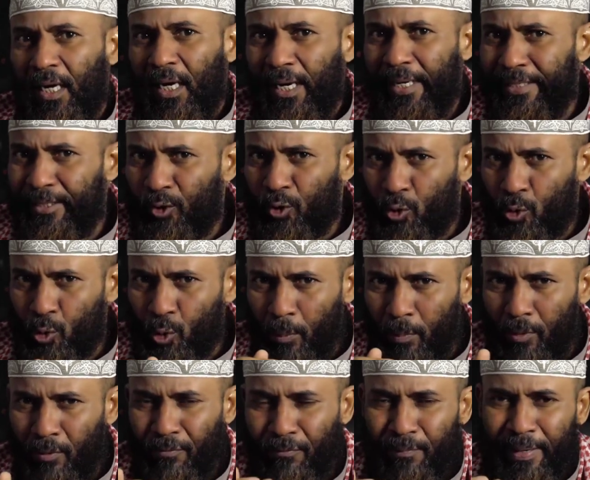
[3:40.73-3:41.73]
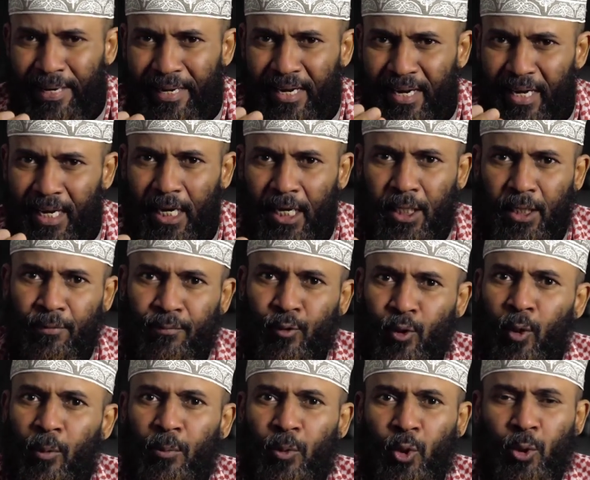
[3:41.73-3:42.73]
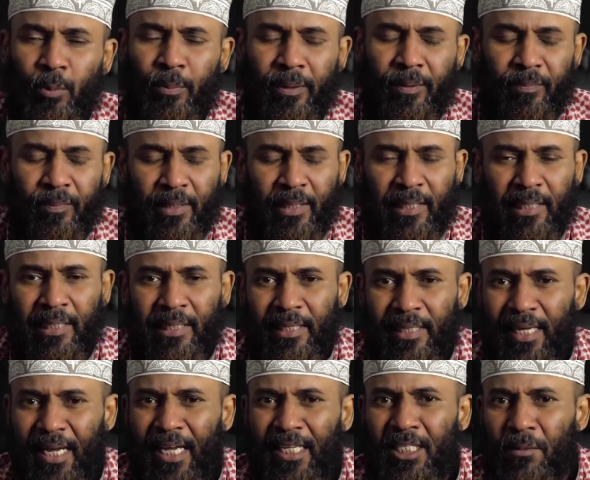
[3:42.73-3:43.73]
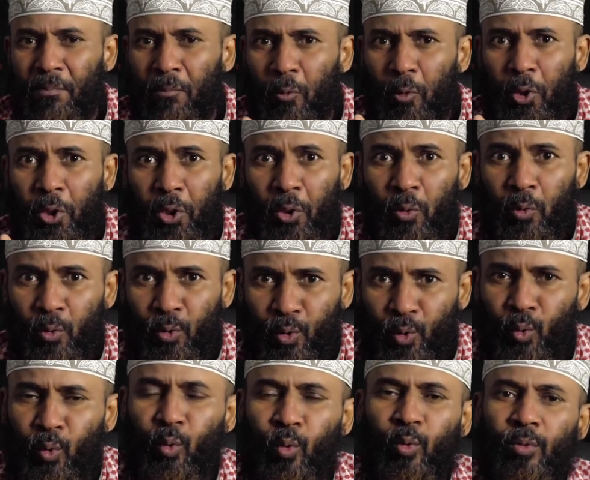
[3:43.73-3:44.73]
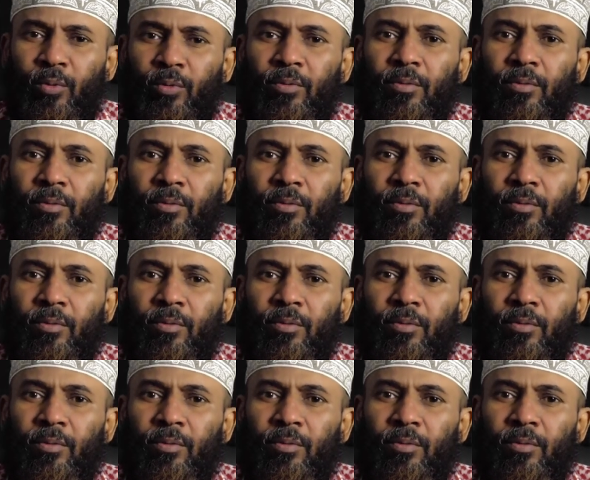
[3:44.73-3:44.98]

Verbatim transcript: And some of my relatives comes to me, they ask me, what do you do